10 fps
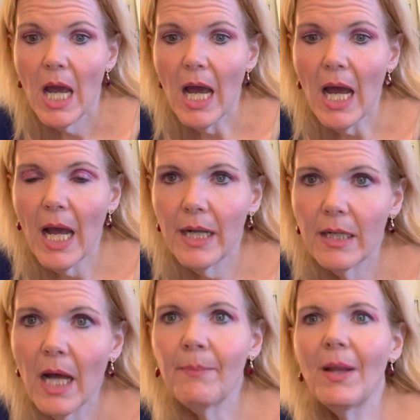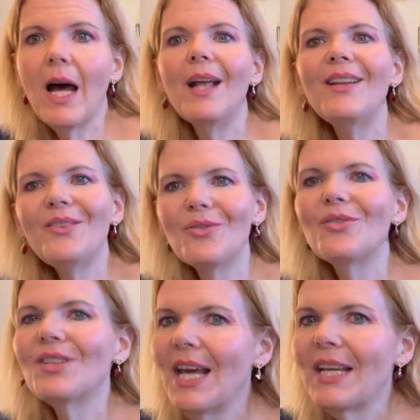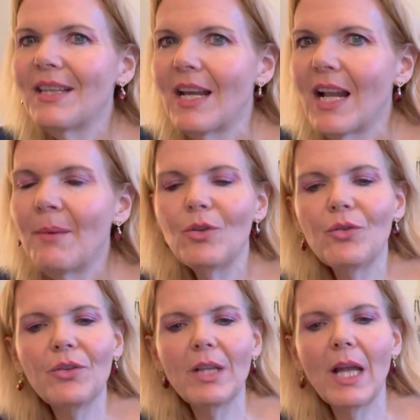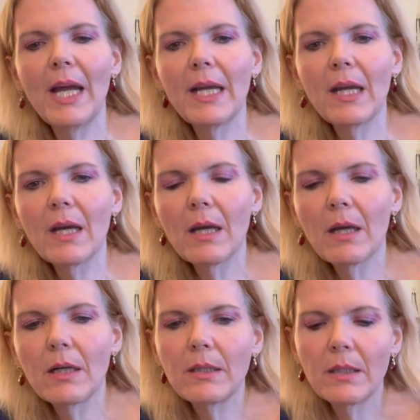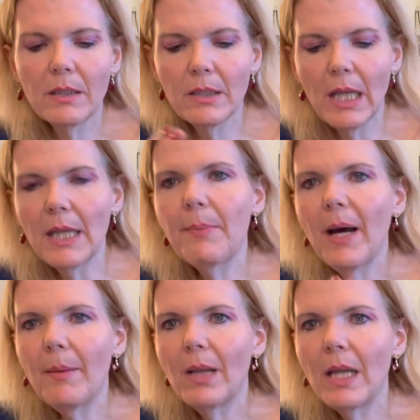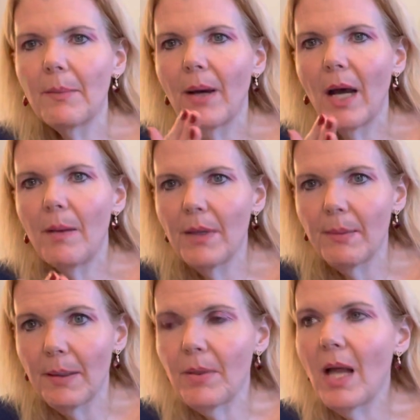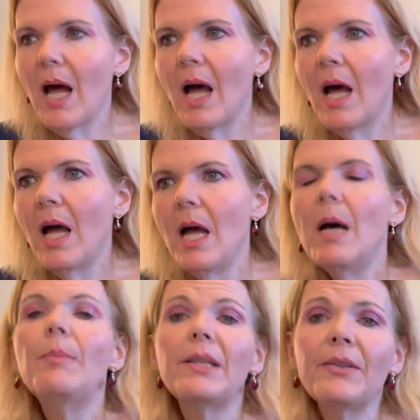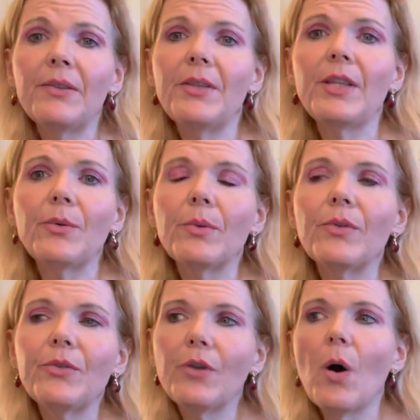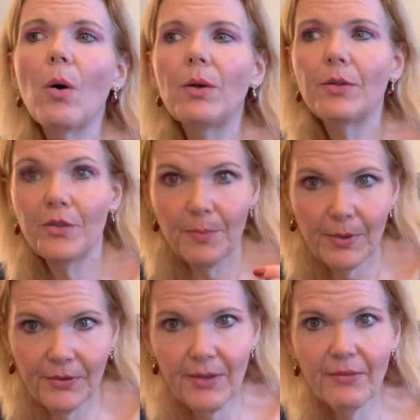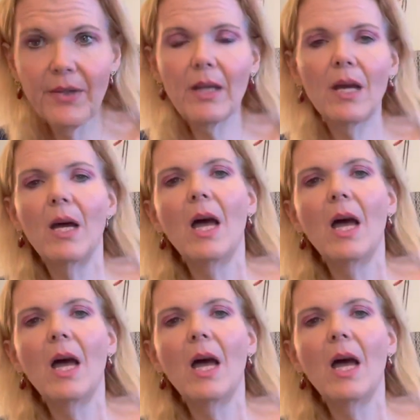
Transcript: And I'm not usually like that. I'm usually like, lollipop, lollipop, blah, blah, blah. But since these were so specific,